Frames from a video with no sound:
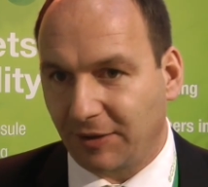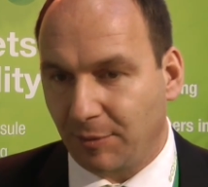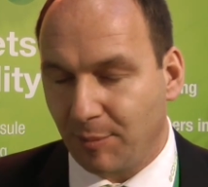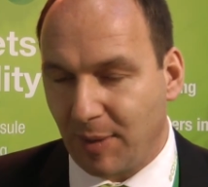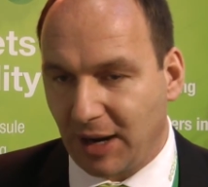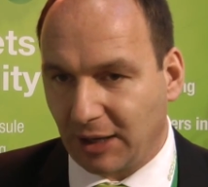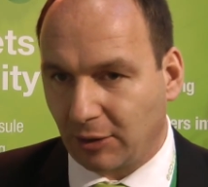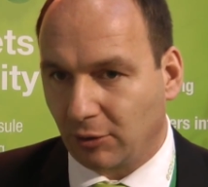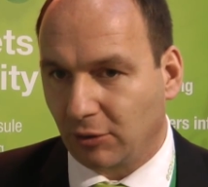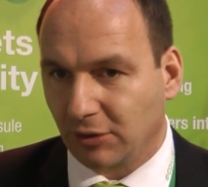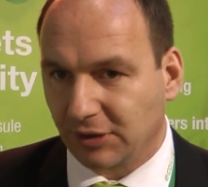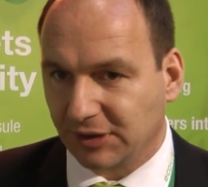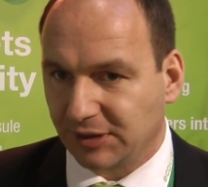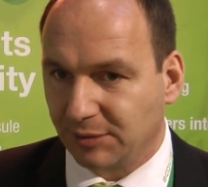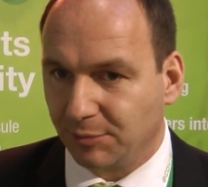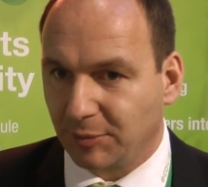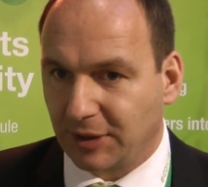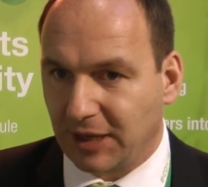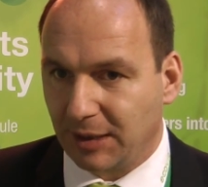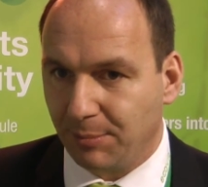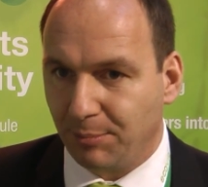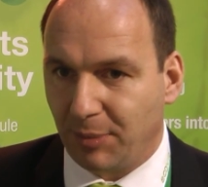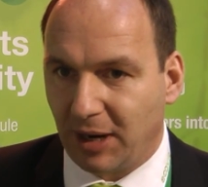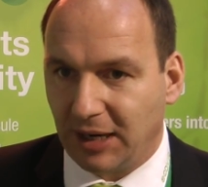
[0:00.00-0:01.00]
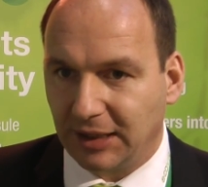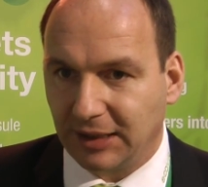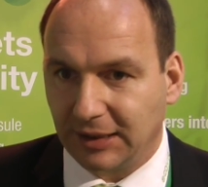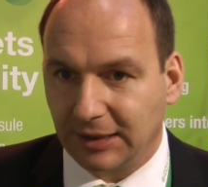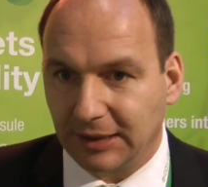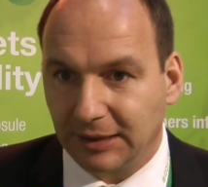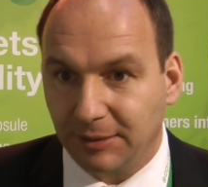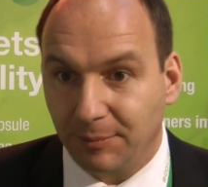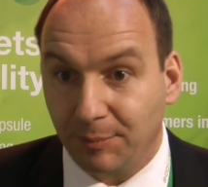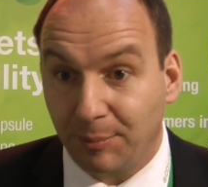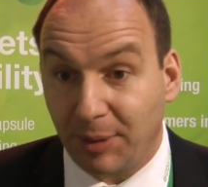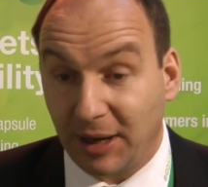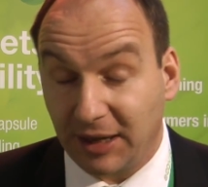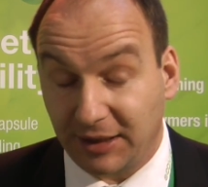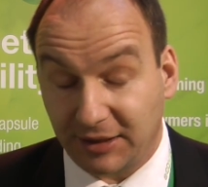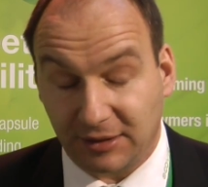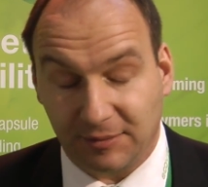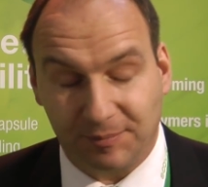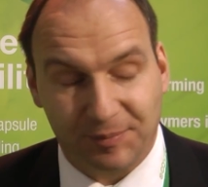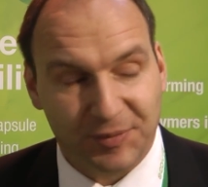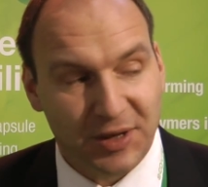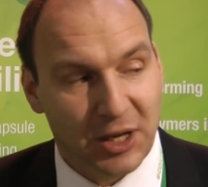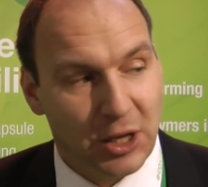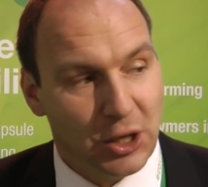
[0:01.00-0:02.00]
microorganism can bite it in better.
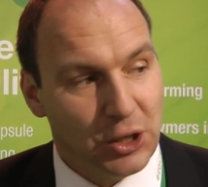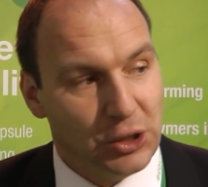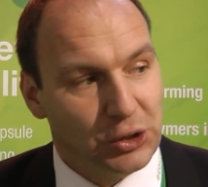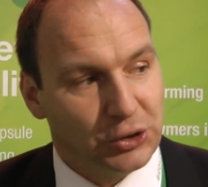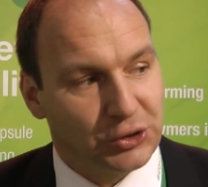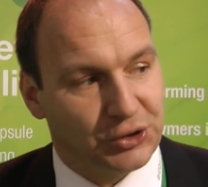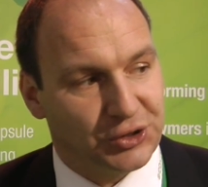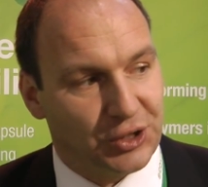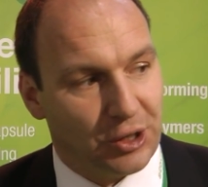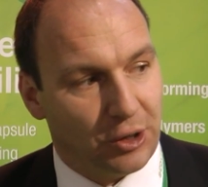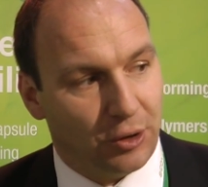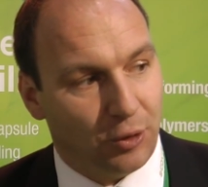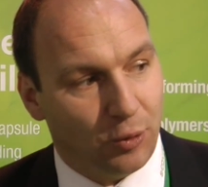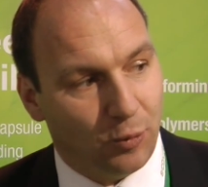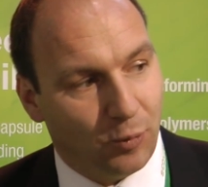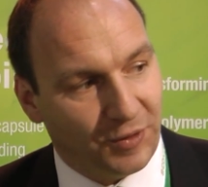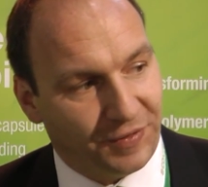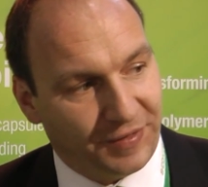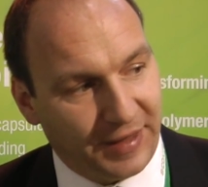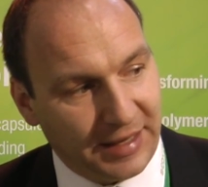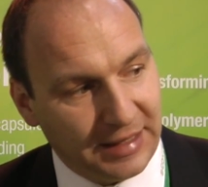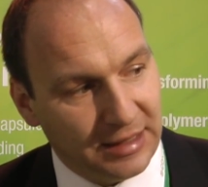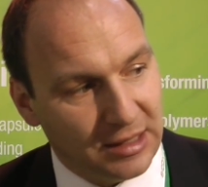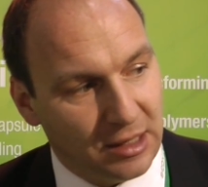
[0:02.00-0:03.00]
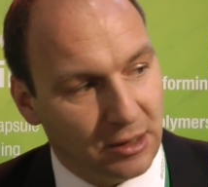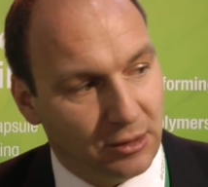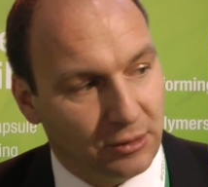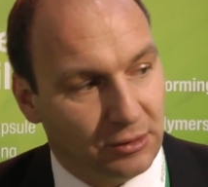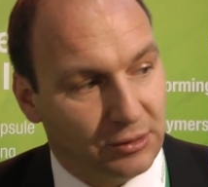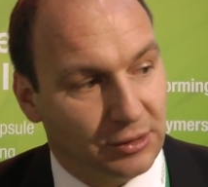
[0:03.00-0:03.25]
So what they now